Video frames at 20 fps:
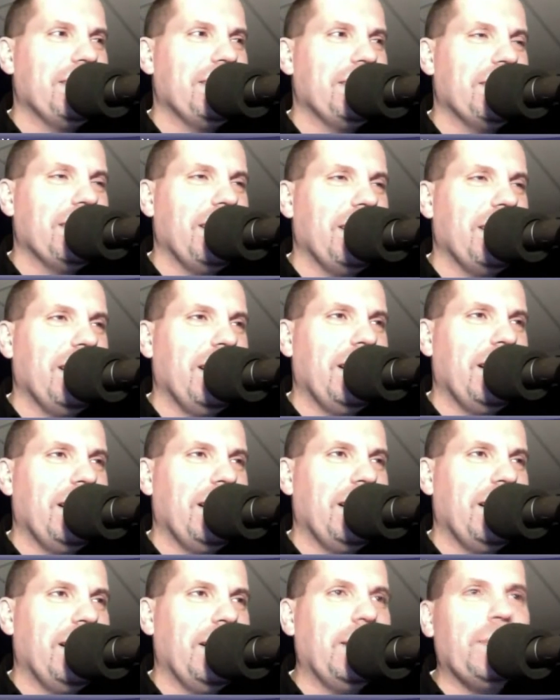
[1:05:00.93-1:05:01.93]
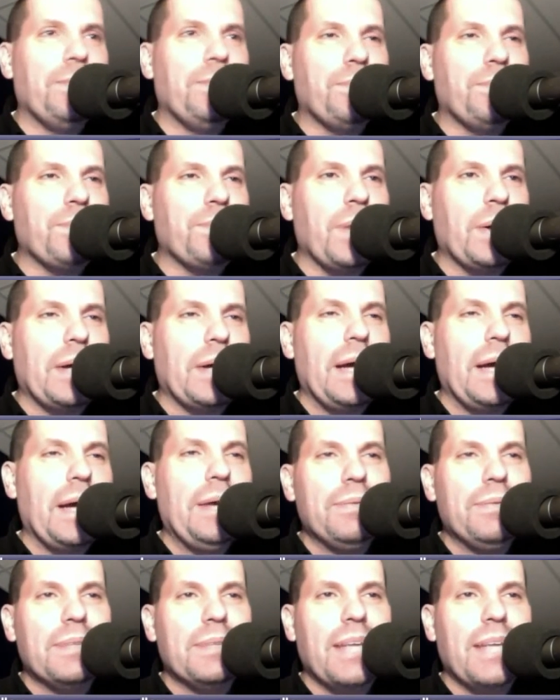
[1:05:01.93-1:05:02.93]
okay,
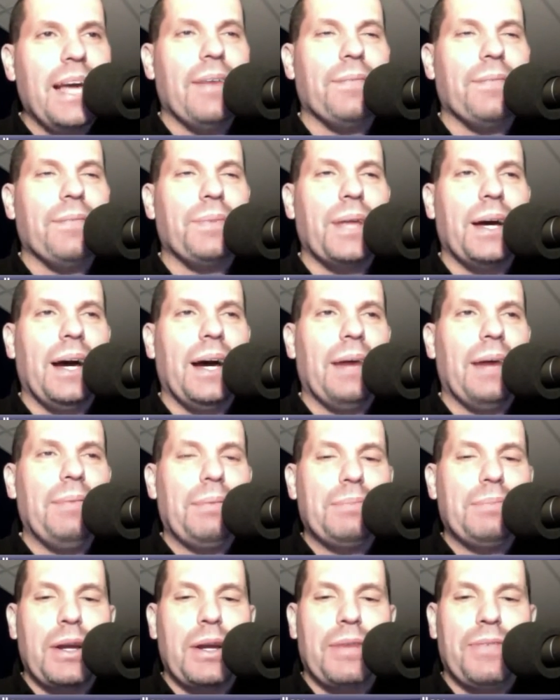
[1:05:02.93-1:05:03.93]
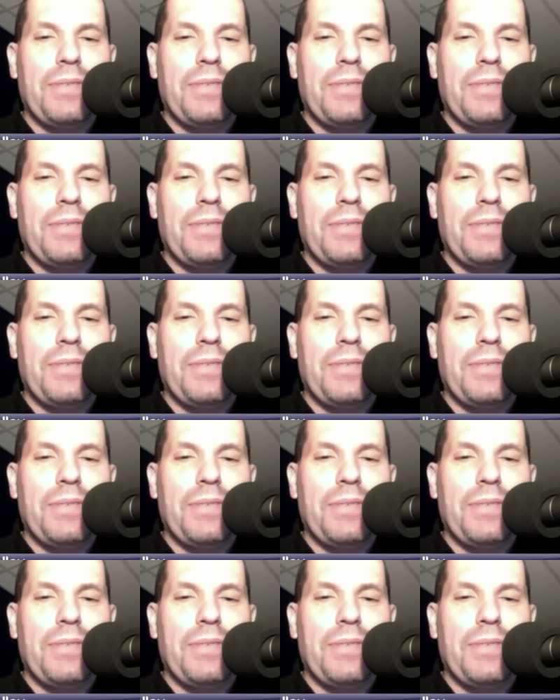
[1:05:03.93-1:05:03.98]
yeah, I'm trying to figure